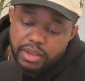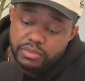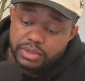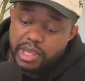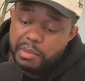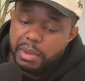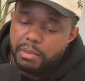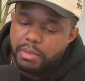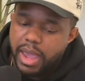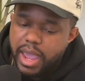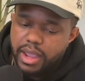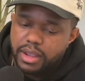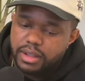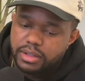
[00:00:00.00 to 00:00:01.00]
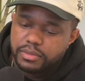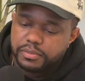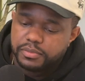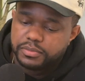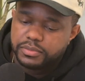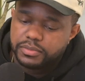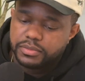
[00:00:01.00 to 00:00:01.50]
was coming back,
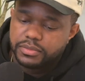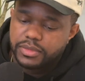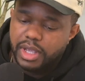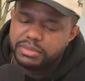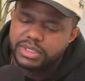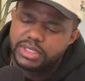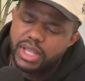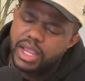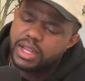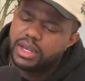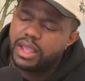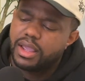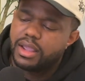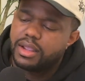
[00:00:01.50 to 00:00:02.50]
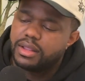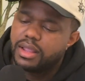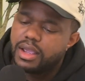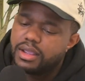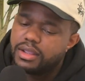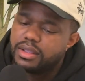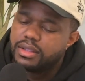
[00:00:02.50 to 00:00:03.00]
I'm just like, dang,
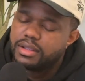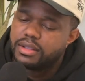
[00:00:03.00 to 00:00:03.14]
like,